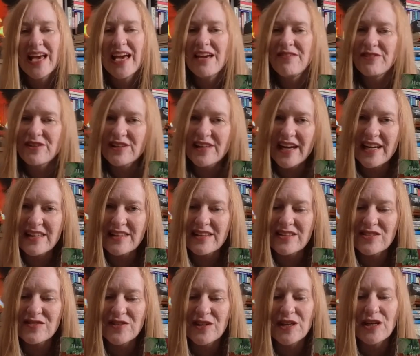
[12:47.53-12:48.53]
If you like
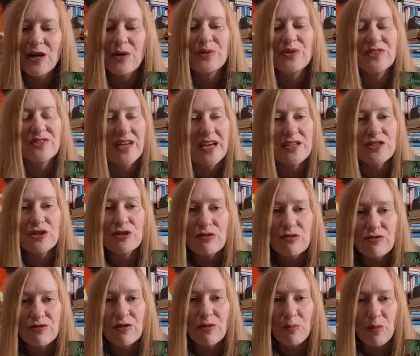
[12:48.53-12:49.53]
this video, stay
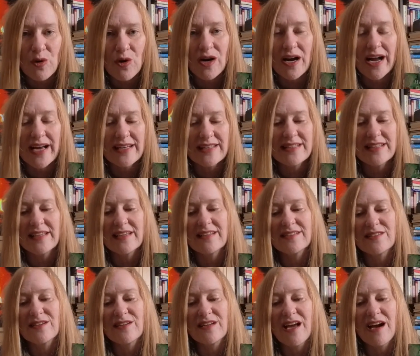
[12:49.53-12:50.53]
tuned for more
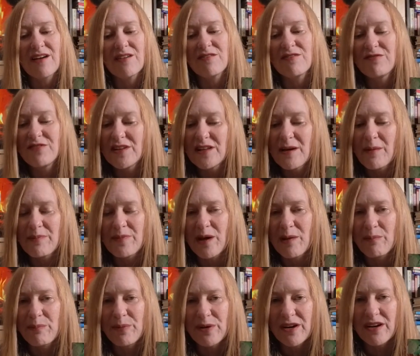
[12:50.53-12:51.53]
ideas on how to fill up
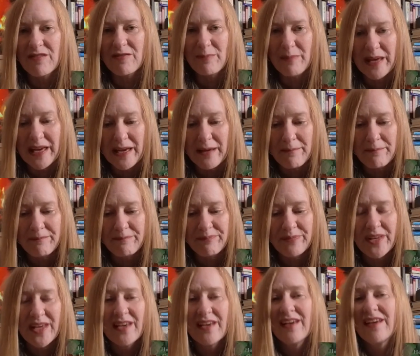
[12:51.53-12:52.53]
that book of me.
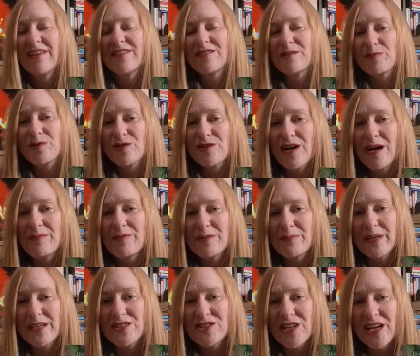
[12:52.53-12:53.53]
Subscribe to
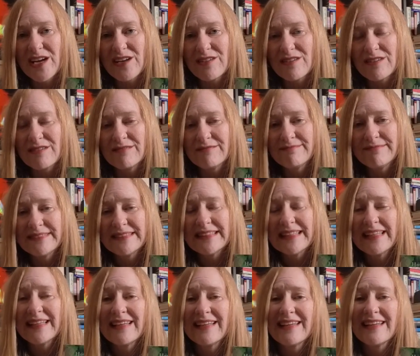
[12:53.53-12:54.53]
my channel,
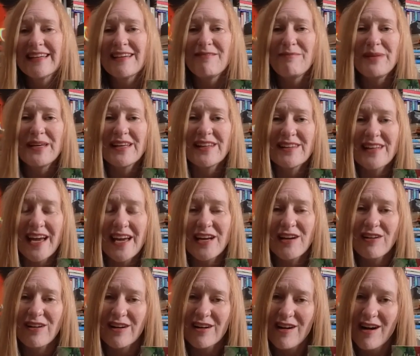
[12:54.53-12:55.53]
give me a
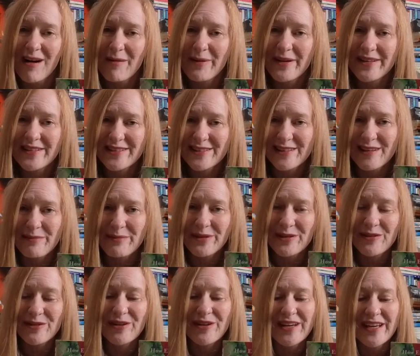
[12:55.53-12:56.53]
like or a comment to let me
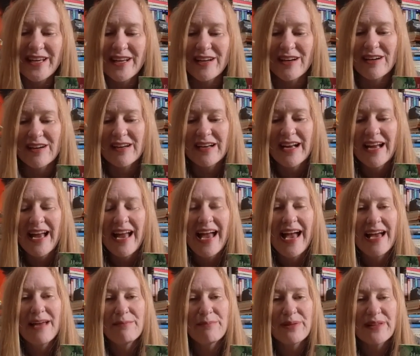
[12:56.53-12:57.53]
know you're here,
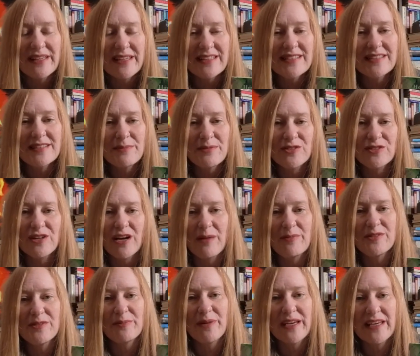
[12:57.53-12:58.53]
and please
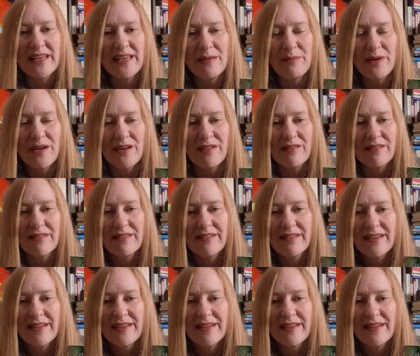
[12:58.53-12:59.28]
subscribe to my email.